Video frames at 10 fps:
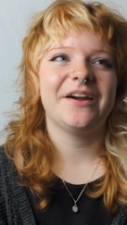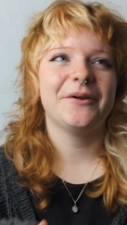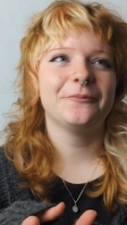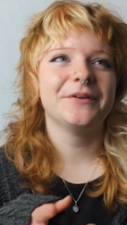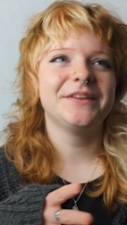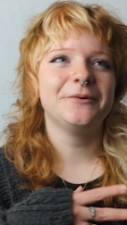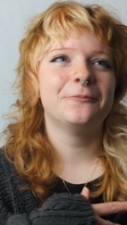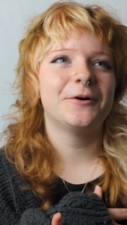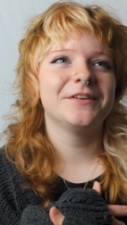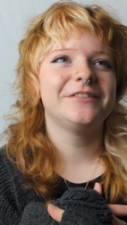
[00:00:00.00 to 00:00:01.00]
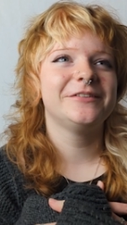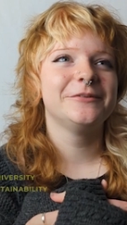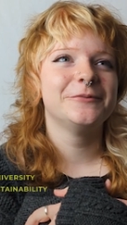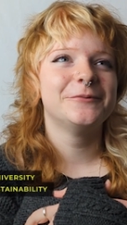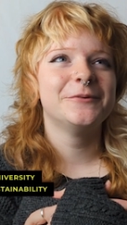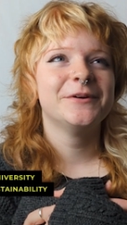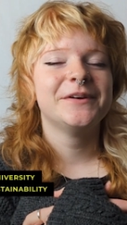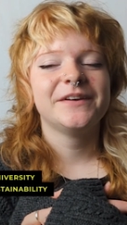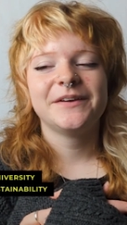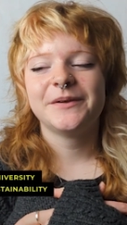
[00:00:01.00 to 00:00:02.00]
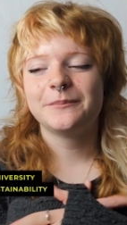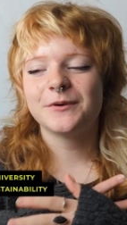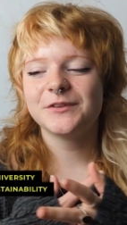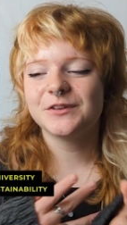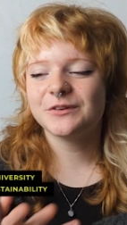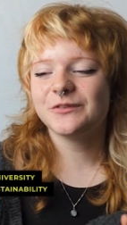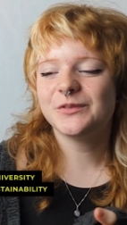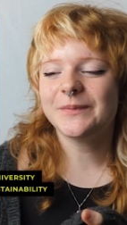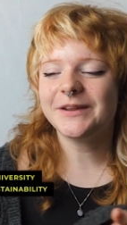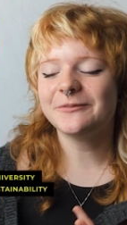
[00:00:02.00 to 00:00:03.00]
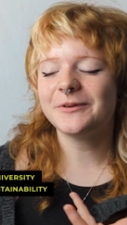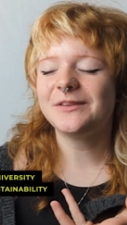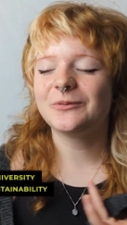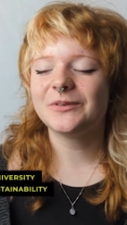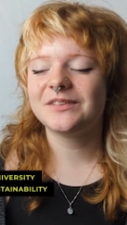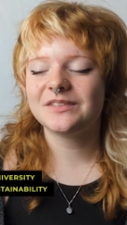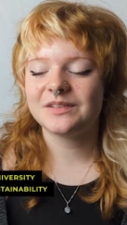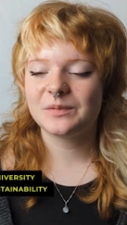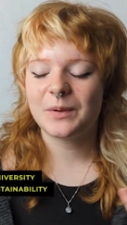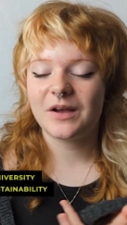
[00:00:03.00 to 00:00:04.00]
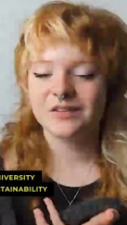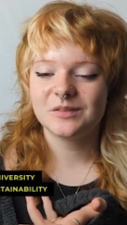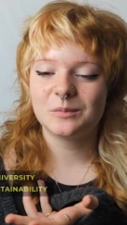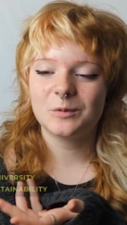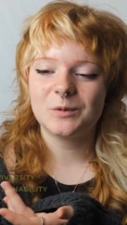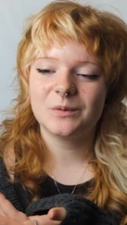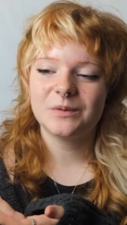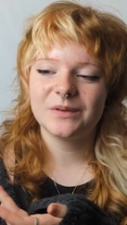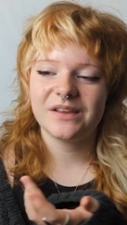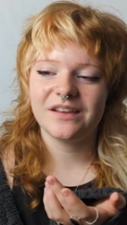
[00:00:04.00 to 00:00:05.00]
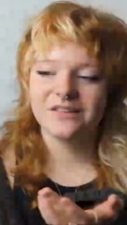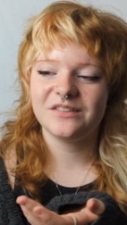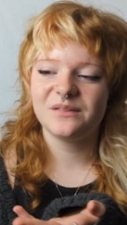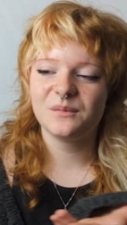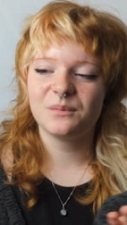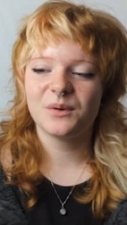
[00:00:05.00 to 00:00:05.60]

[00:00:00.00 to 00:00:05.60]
I really want to preserve as many resources as possible and to